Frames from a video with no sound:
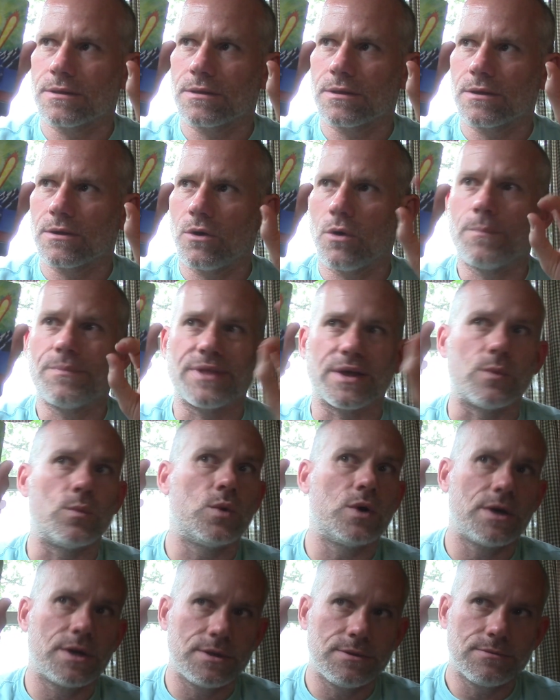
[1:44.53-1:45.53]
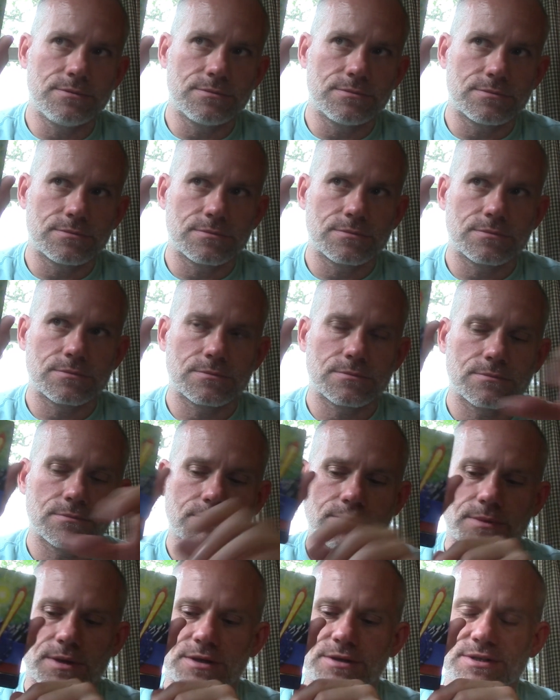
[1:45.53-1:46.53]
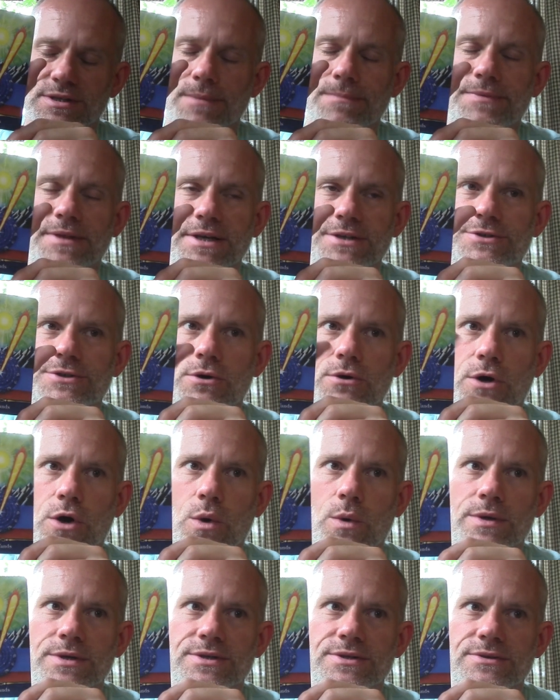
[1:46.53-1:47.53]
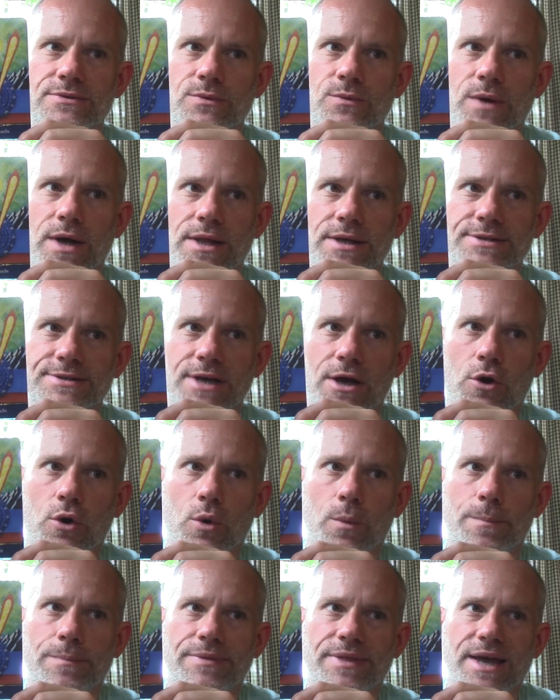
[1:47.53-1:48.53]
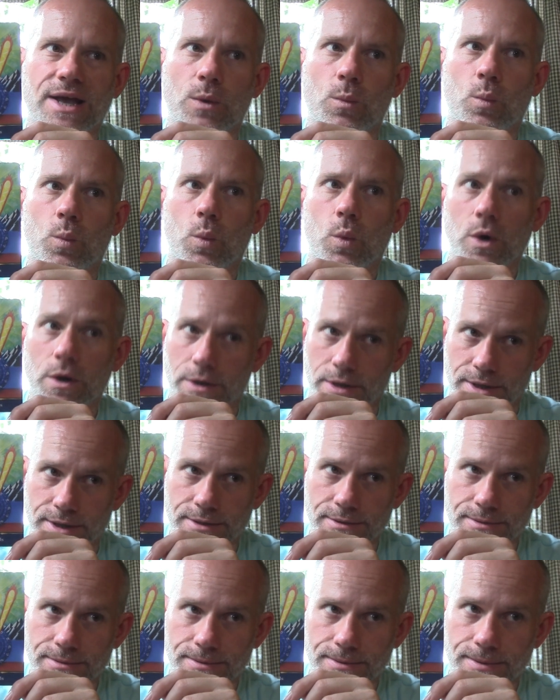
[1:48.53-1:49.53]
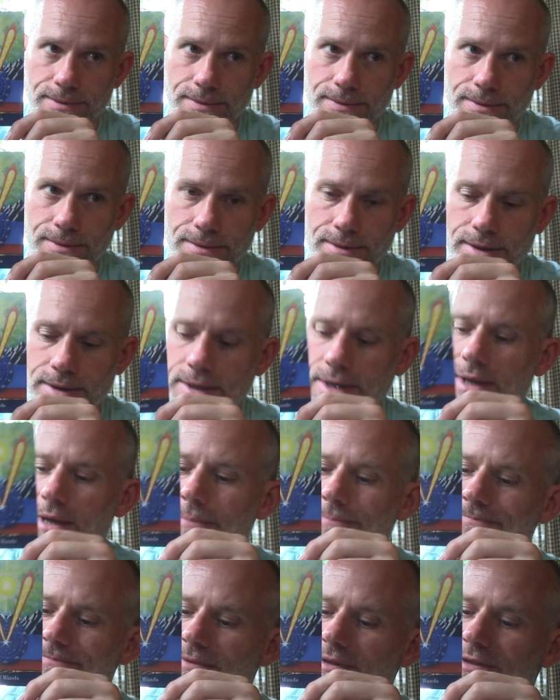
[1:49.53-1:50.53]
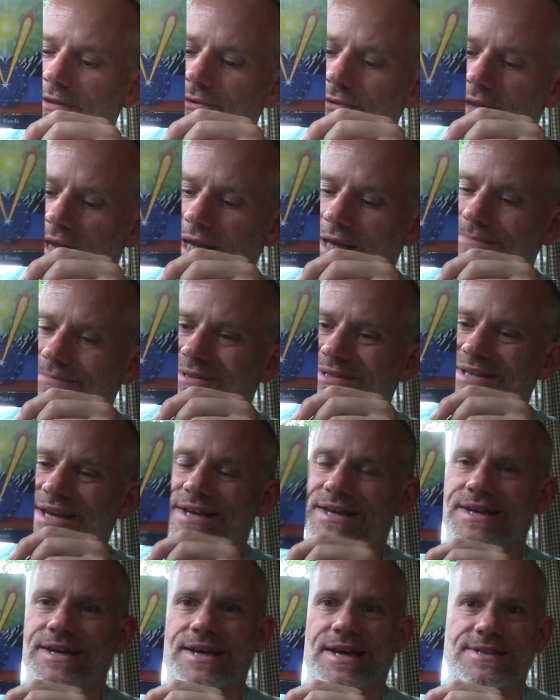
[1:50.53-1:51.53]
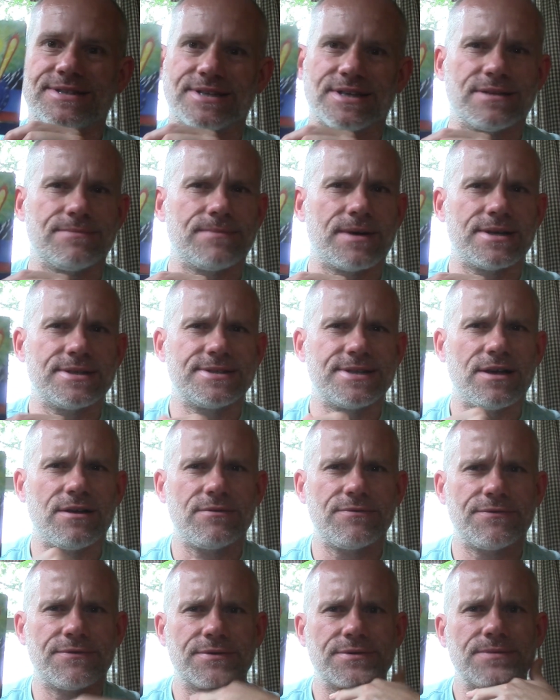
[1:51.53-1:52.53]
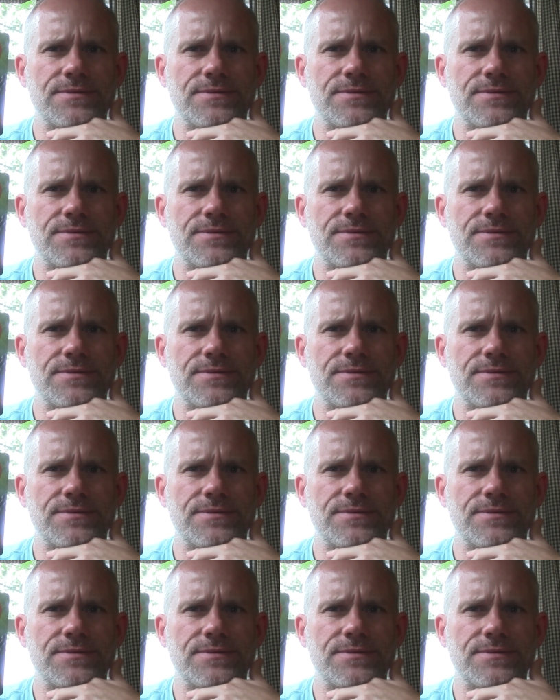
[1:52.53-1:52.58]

Hope they would. Some things don't go as well as I hope they would. So then I'm second guessing myself.